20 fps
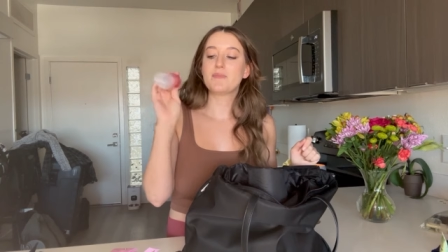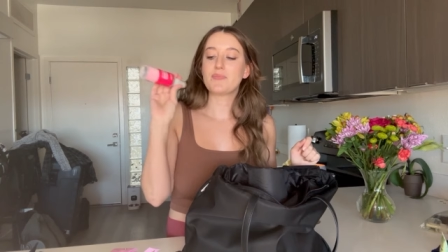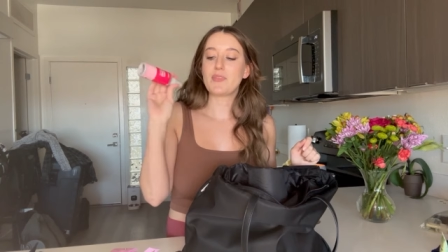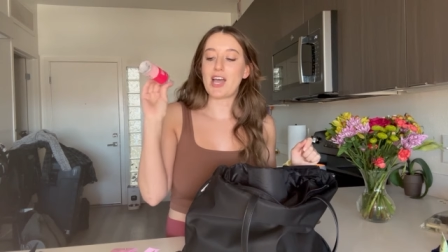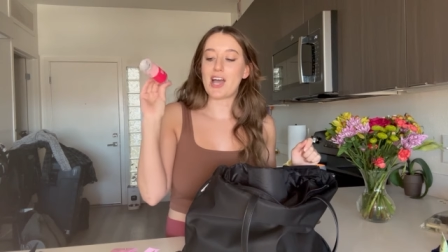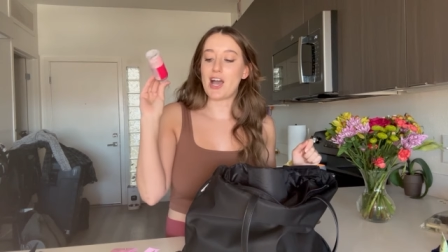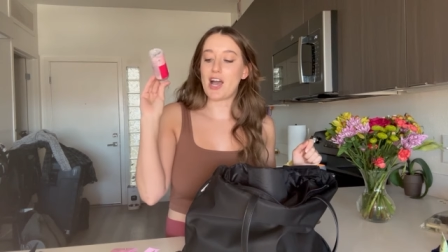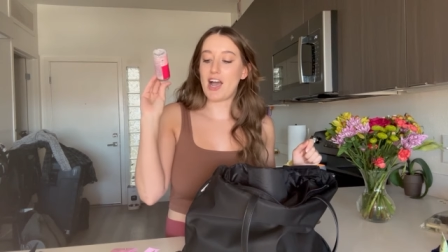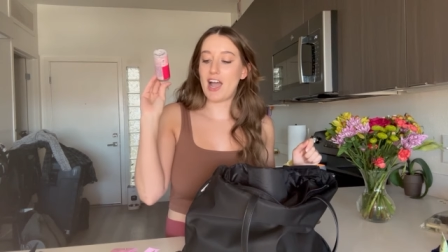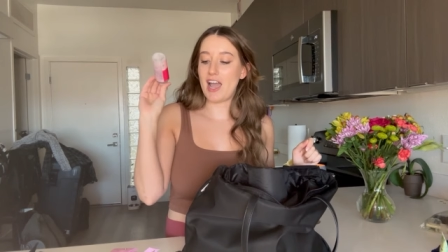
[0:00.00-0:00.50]

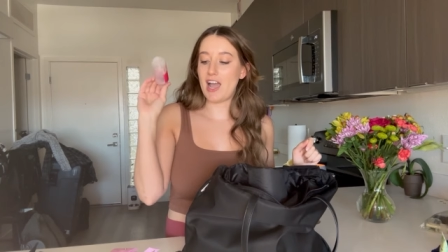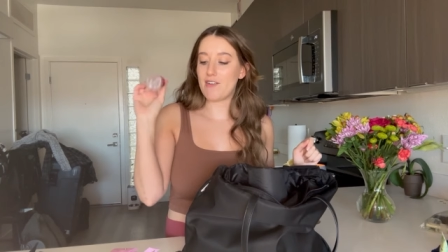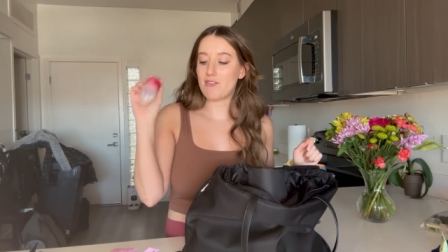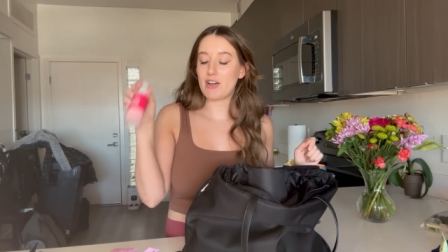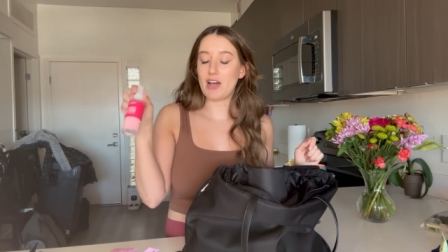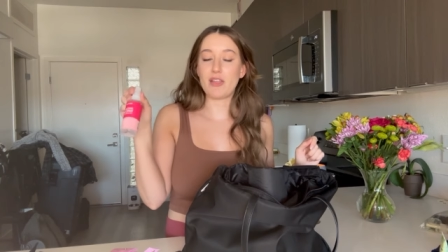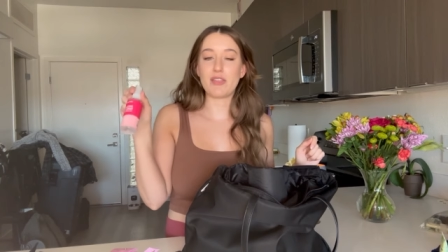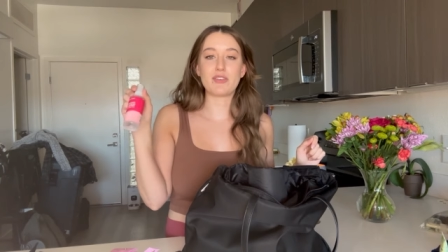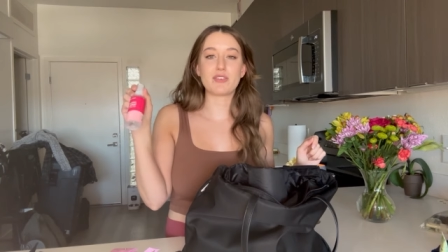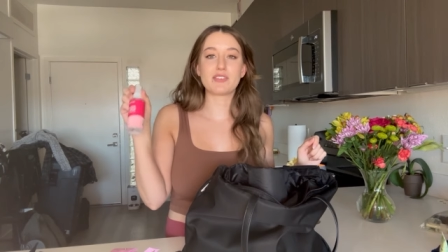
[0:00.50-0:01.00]
I have
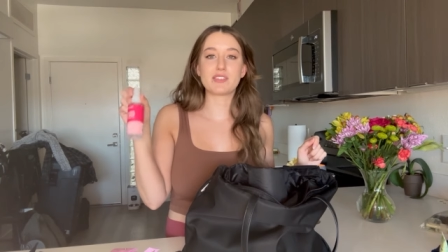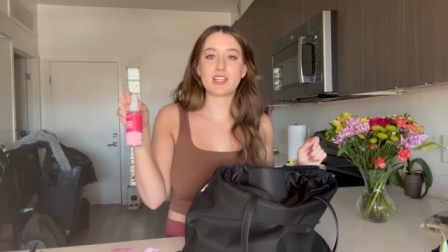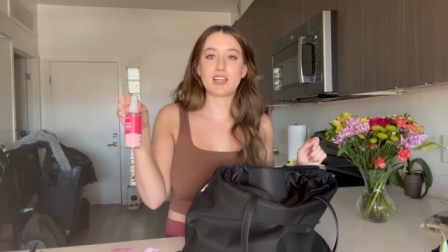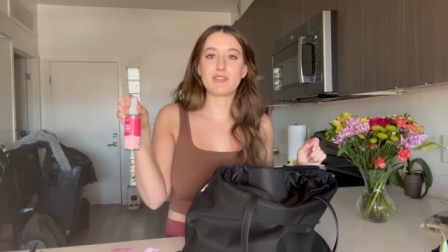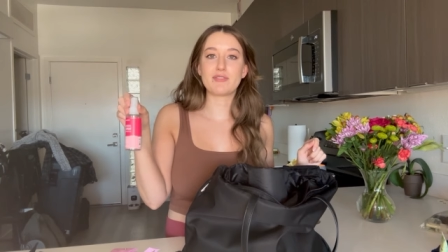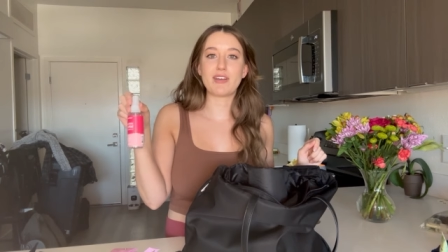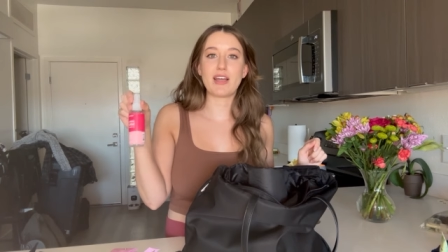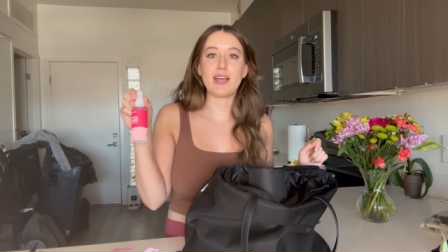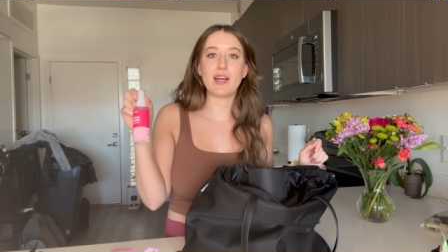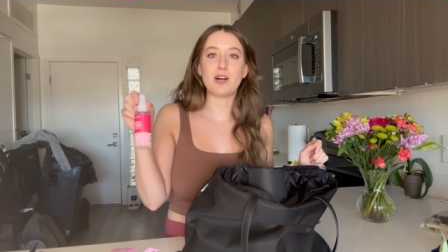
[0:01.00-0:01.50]
other
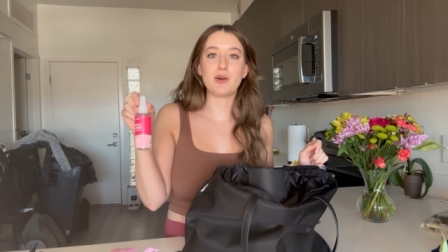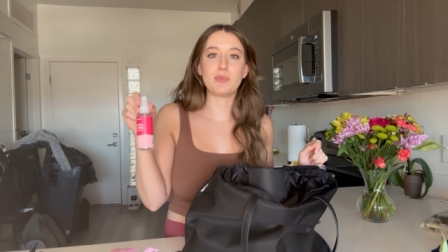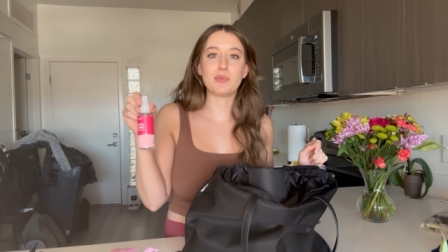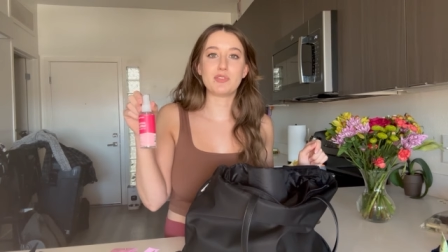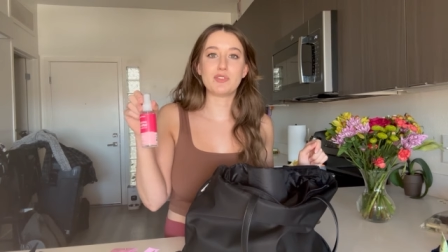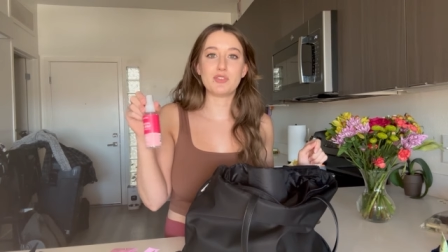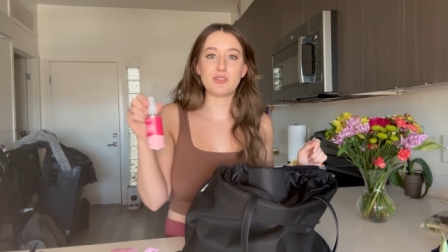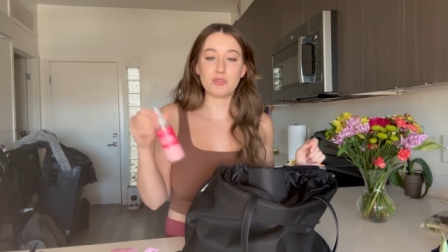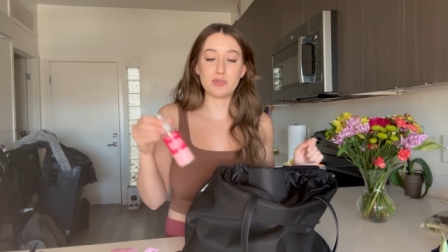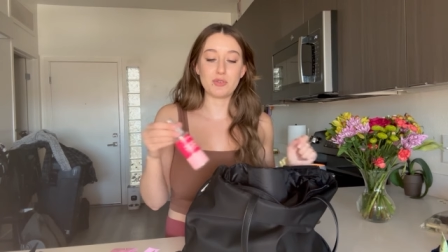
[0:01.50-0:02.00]
stuff I
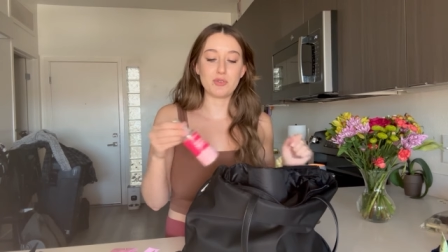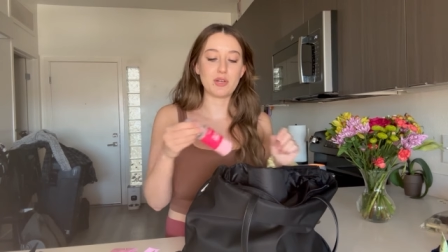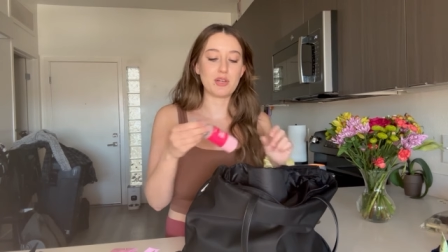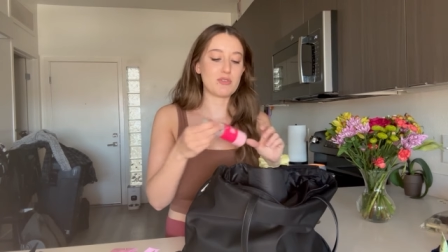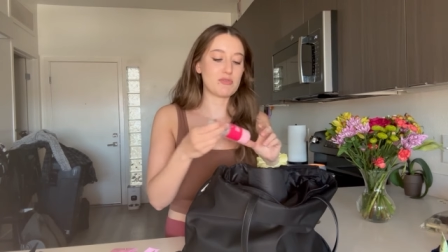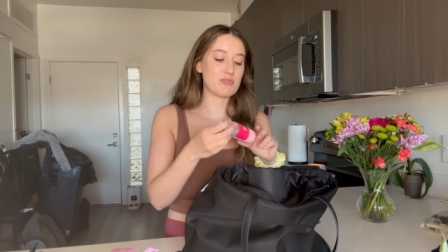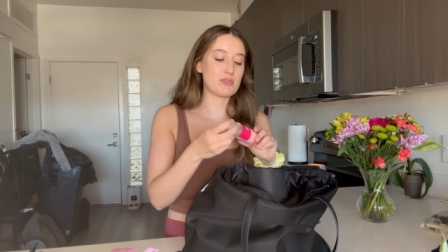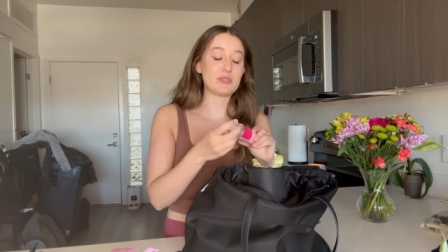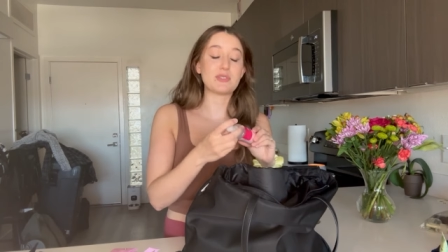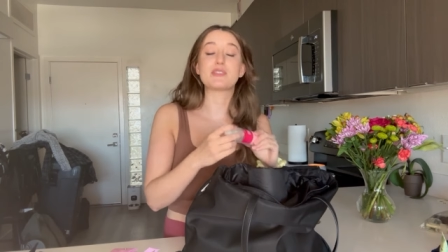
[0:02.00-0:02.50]
help too
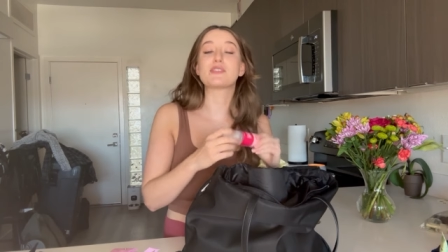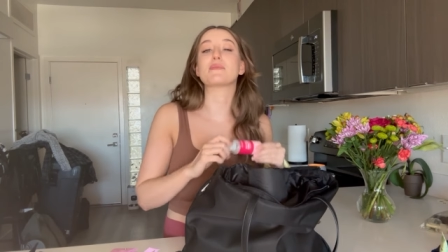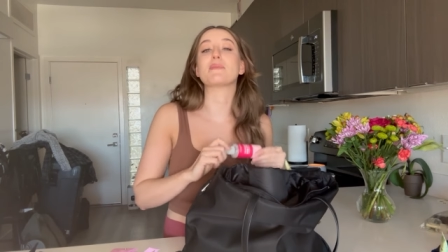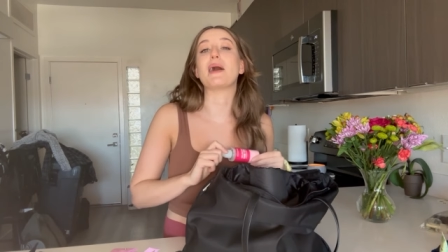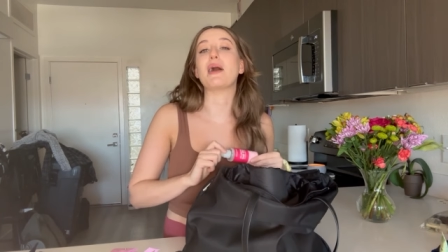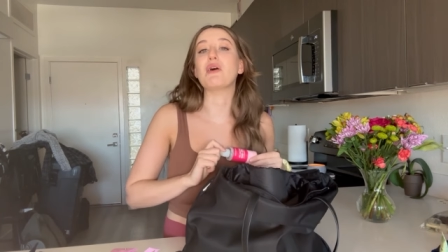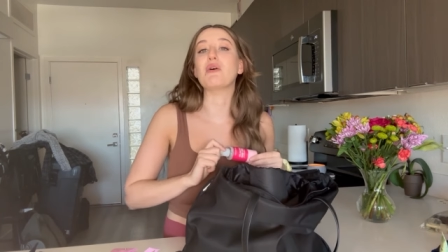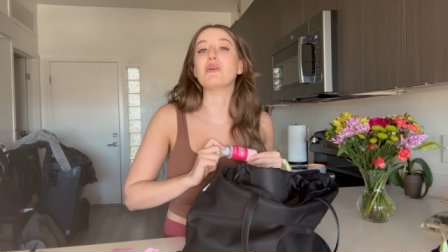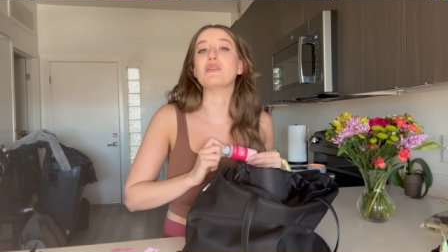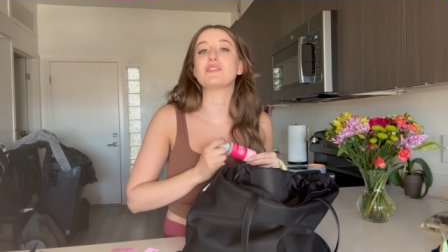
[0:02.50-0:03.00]
for
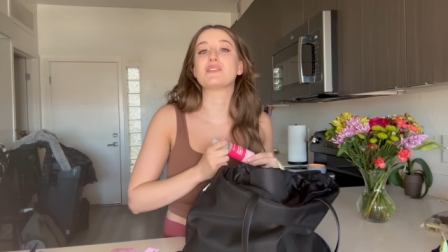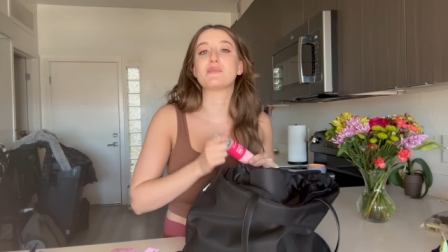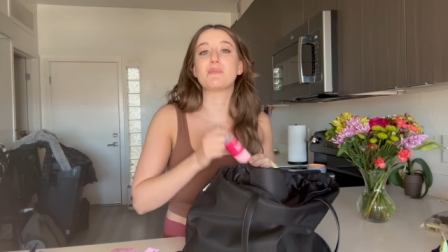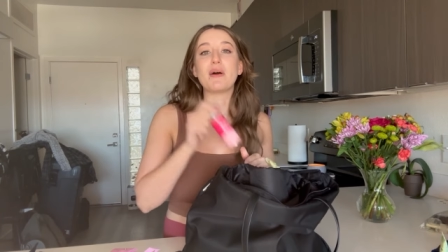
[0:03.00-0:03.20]
smells,